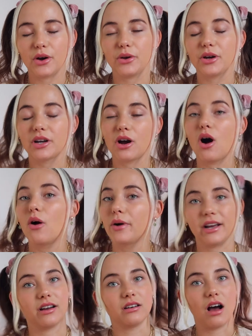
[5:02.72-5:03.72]
though you can
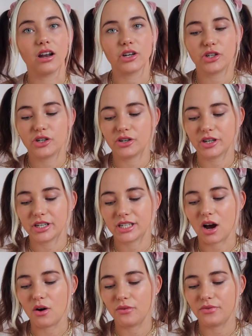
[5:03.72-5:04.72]
already acknowledge to
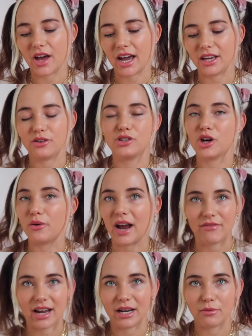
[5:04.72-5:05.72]
yourself that you don't
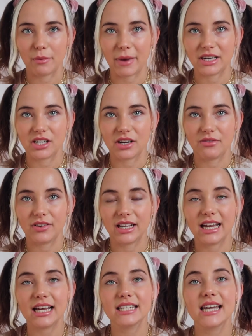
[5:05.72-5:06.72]
have any romantic
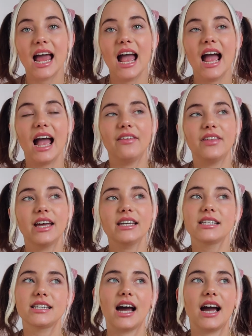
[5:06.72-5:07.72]
feelings, and then
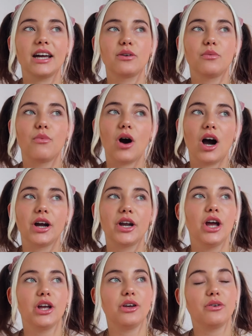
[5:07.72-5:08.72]
decide what
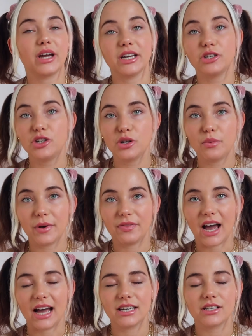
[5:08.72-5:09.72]
you can do with
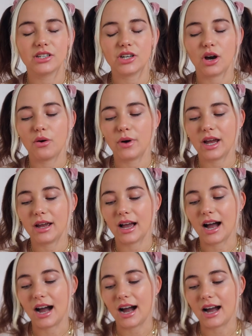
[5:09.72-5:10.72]
that. So
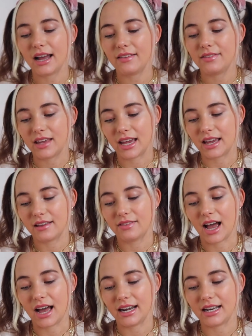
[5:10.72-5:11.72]
I think
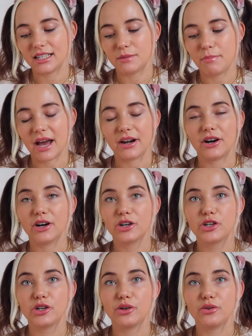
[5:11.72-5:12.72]
that it's better
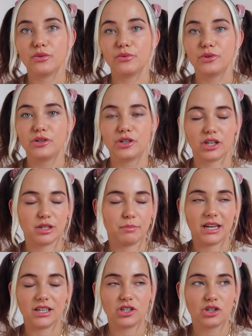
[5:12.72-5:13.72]
to just
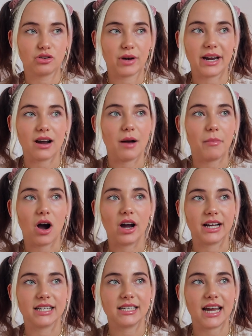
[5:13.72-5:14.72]
be straight up
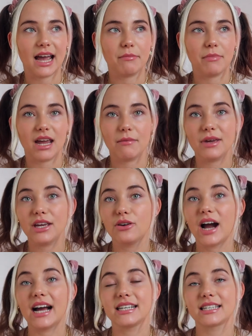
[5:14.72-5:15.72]
honest, and maybe you
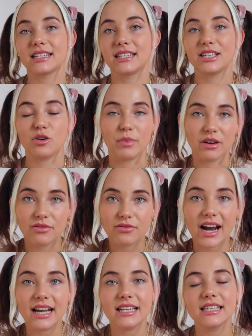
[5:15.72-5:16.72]
guys can still be
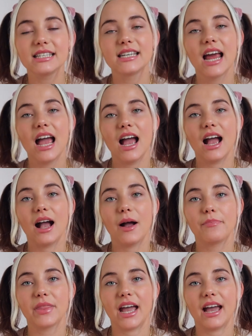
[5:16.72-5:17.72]
friends,
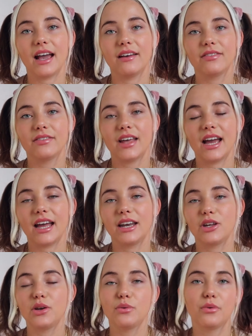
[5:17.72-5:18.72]
um, and
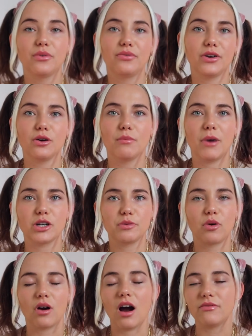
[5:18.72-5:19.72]
then you will feel much
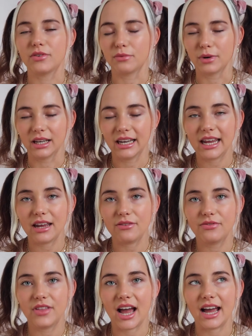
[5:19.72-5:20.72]
more of a relief
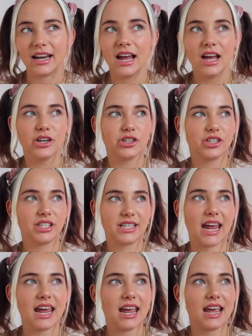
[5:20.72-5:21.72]
than just
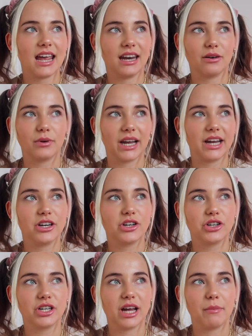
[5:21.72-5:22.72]
staying in a
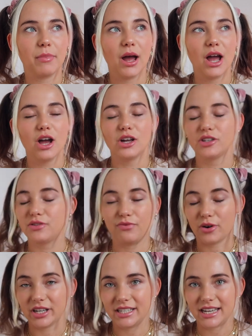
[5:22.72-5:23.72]
relationship
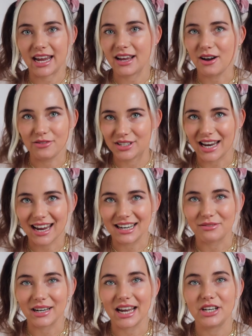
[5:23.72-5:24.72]
for the sake of staying in
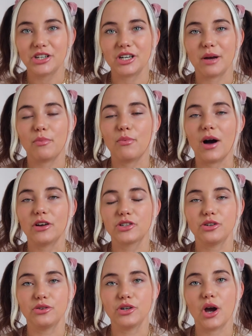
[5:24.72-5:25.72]
a relationship,
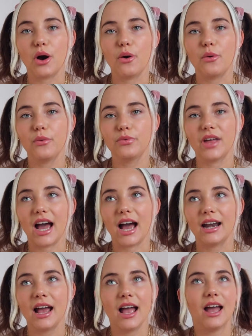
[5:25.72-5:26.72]
whilst you know
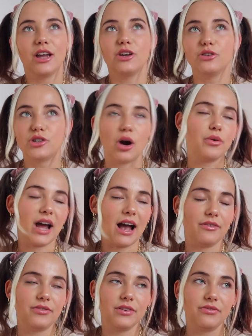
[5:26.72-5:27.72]
that you don't
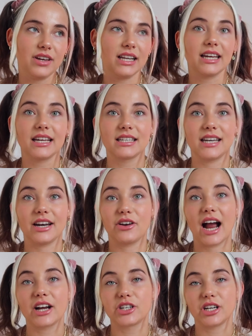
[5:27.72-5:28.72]
have the feelings that you're
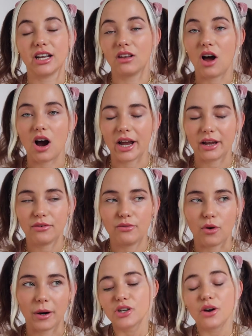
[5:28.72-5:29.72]
actually longing for.